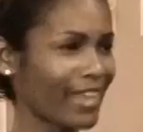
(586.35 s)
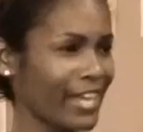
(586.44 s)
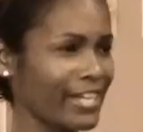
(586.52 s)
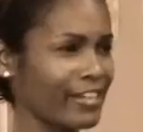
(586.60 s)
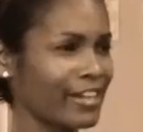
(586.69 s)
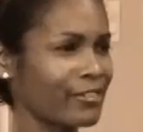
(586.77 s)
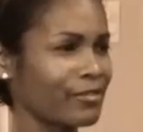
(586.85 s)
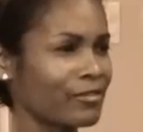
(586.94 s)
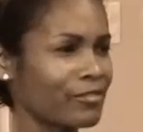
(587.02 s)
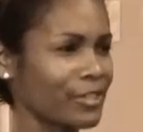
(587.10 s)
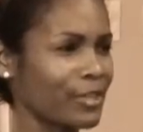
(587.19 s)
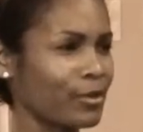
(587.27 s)
I
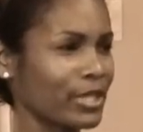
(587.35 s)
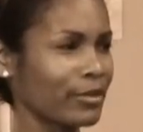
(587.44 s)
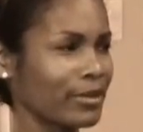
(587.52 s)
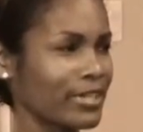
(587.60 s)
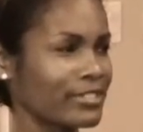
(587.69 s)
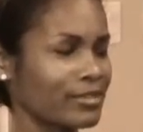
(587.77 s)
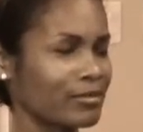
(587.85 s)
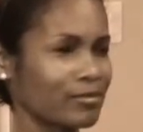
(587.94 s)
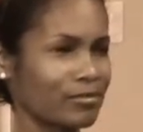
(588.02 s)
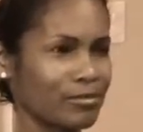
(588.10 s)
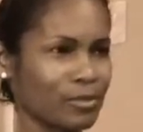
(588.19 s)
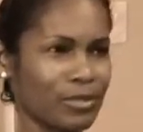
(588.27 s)
very quickly realized that
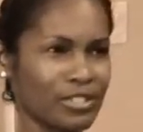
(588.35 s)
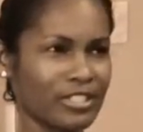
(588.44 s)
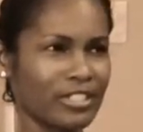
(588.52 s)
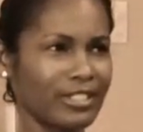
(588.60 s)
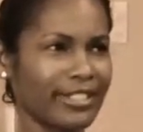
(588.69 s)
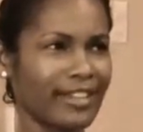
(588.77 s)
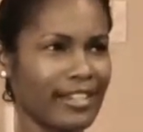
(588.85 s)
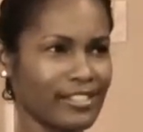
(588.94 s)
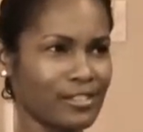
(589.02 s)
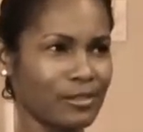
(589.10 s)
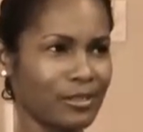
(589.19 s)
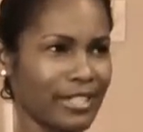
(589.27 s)
Twitter's a little like high
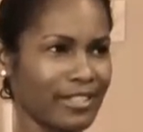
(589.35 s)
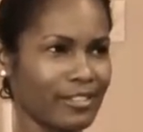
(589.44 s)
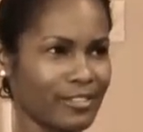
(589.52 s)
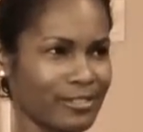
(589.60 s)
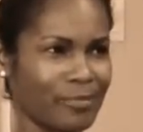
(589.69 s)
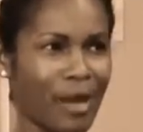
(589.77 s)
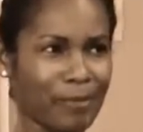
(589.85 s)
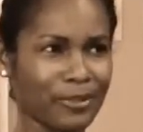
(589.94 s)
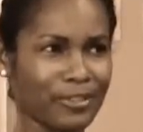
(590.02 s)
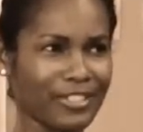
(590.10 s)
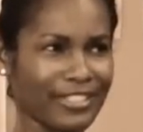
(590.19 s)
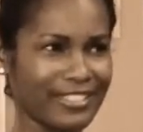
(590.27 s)
school. Like, there's the popular
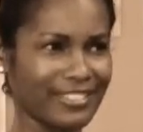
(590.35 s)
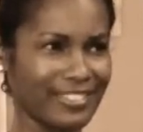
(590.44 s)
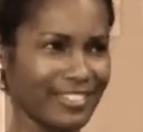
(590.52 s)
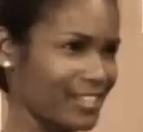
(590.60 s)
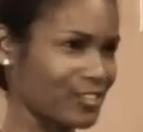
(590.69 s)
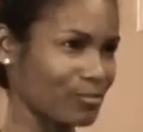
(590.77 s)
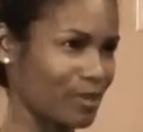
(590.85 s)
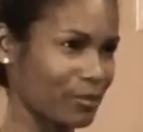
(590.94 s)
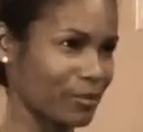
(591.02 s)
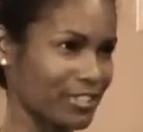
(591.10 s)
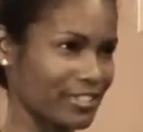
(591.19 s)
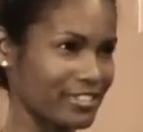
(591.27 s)
kids and the not so popular
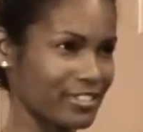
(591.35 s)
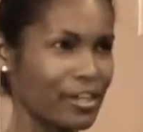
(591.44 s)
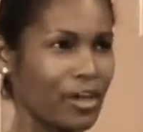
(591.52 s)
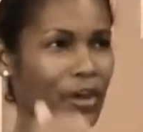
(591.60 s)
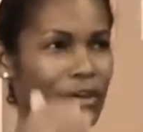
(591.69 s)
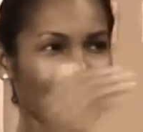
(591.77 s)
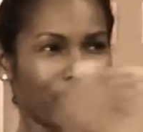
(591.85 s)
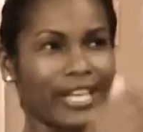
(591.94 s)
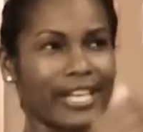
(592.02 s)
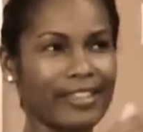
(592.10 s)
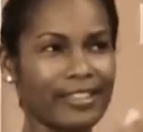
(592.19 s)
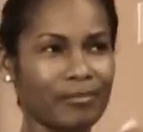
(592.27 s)
kids, and you're
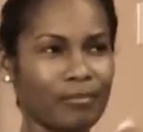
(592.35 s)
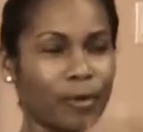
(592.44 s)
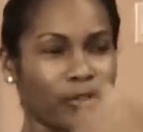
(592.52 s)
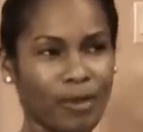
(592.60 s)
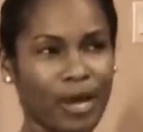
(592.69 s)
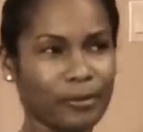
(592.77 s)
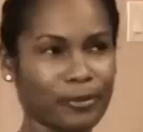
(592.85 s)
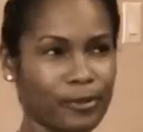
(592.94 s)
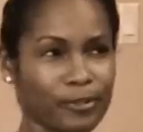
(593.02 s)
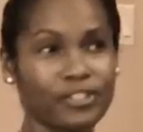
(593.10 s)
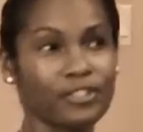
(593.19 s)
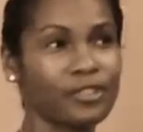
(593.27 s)
getting the most popular
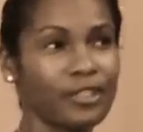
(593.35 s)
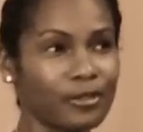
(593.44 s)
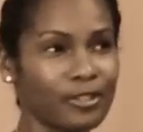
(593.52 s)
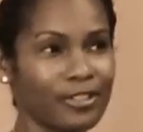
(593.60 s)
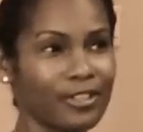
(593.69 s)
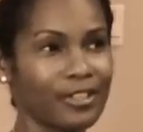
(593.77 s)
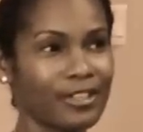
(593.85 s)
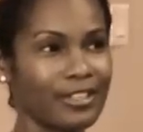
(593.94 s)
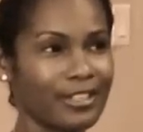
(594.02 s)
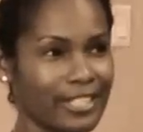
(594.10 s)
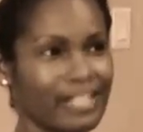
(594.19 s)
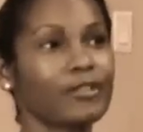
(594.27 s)
person you know to
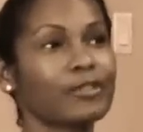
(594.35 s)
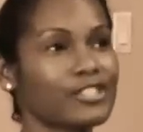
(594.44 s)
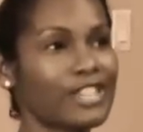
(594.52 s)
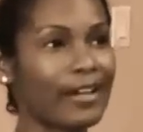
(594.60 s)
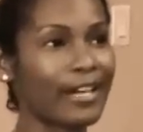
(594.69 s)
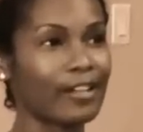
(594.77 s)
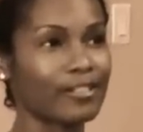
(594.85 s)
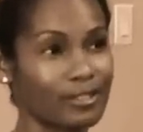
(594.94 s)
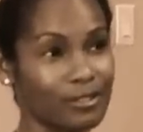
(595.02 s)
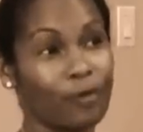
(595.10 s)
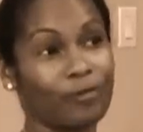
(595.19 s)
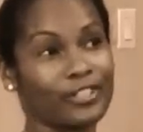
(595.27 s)
like give you a shout out, so
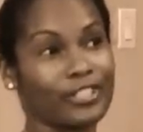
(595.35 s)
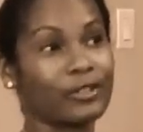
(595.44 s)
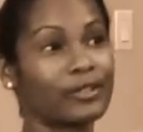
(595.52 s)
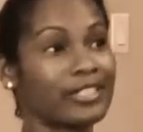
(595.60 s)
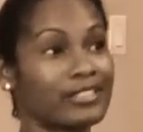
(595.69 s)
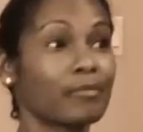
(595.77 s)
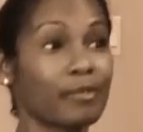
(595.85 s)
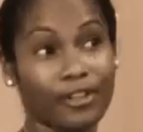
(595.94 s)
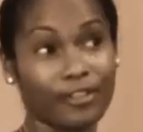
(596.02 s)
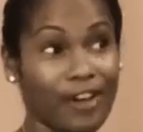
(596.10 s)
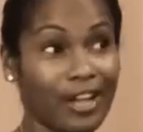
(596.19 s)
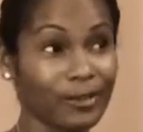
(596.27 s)
hopefully you'll get some of their
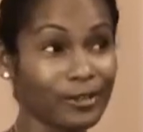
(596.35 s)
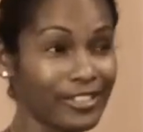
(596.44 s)
followers.